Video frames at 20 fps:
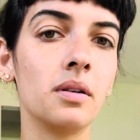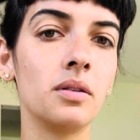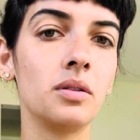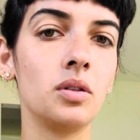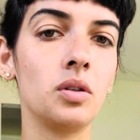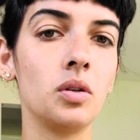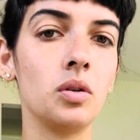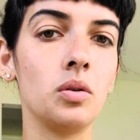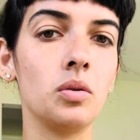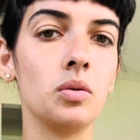
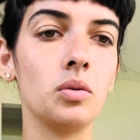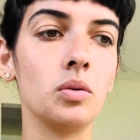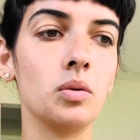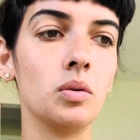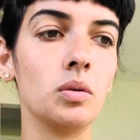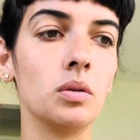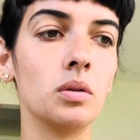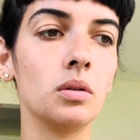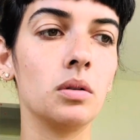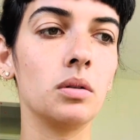
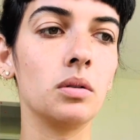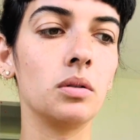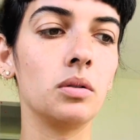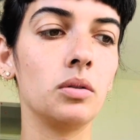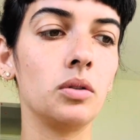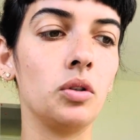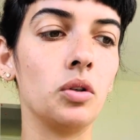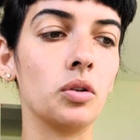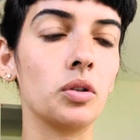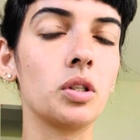to
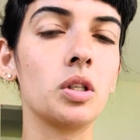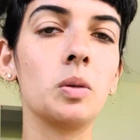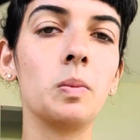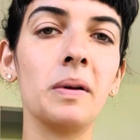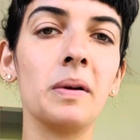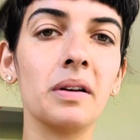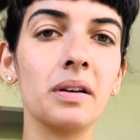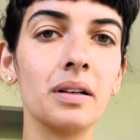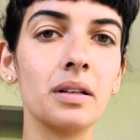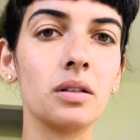your
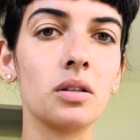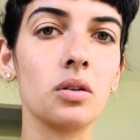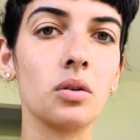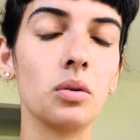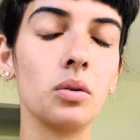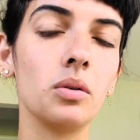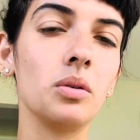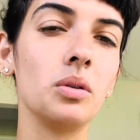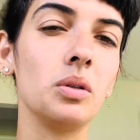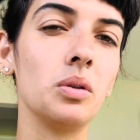spirit, to
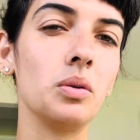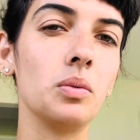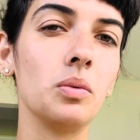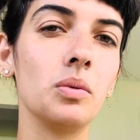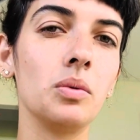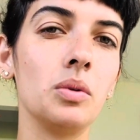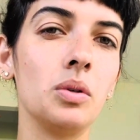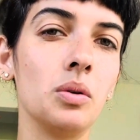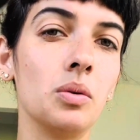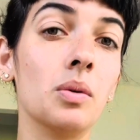who
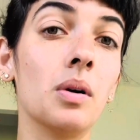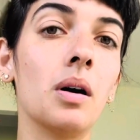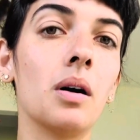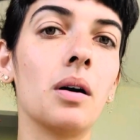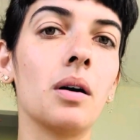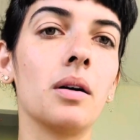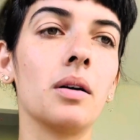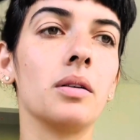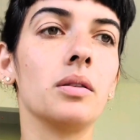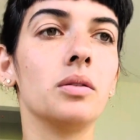you
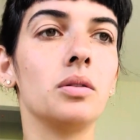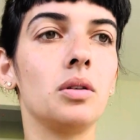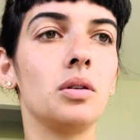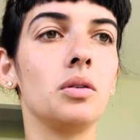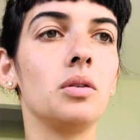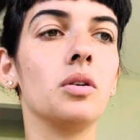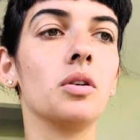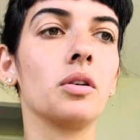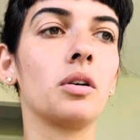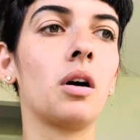are, to
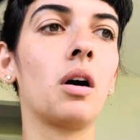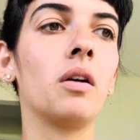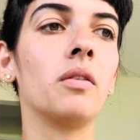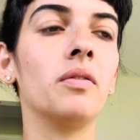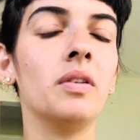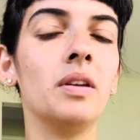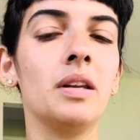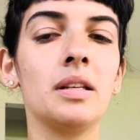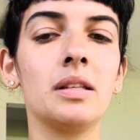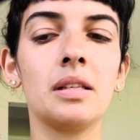your
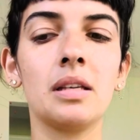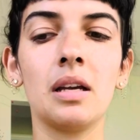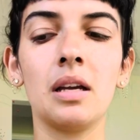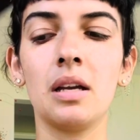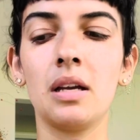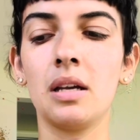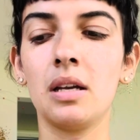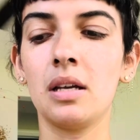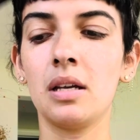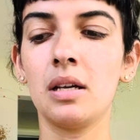confidence.
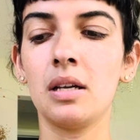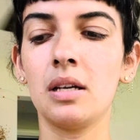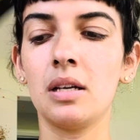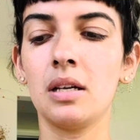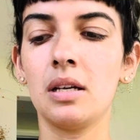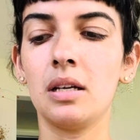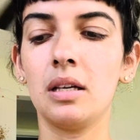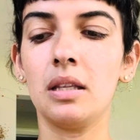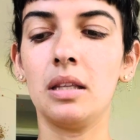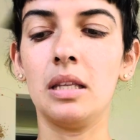
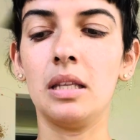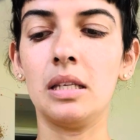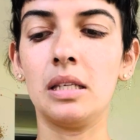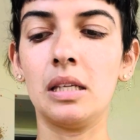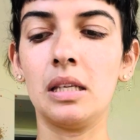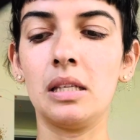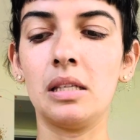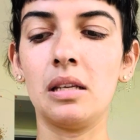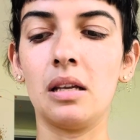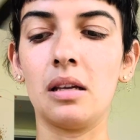This
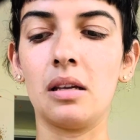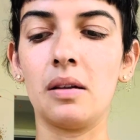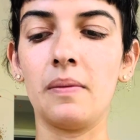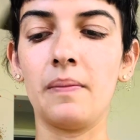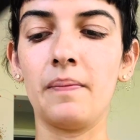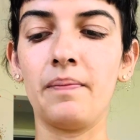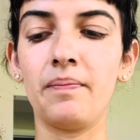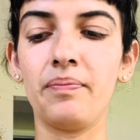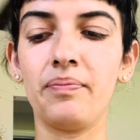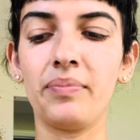
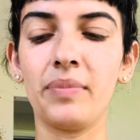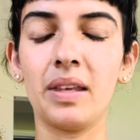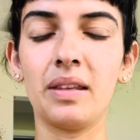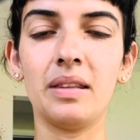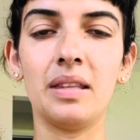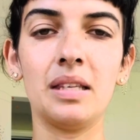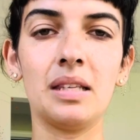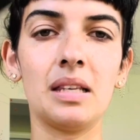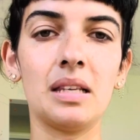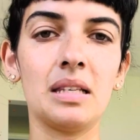
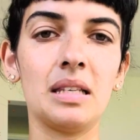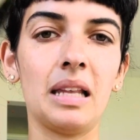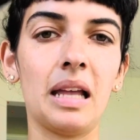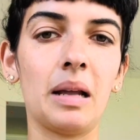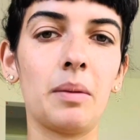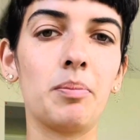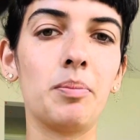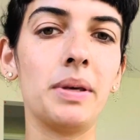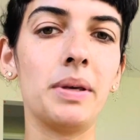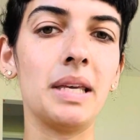is
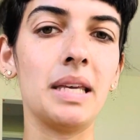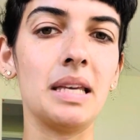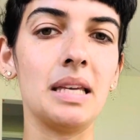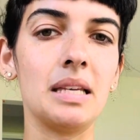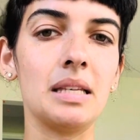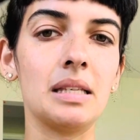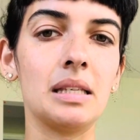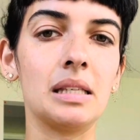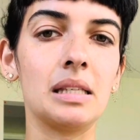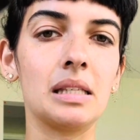like
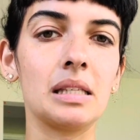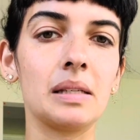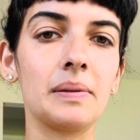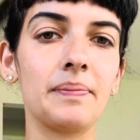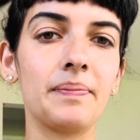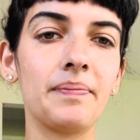peace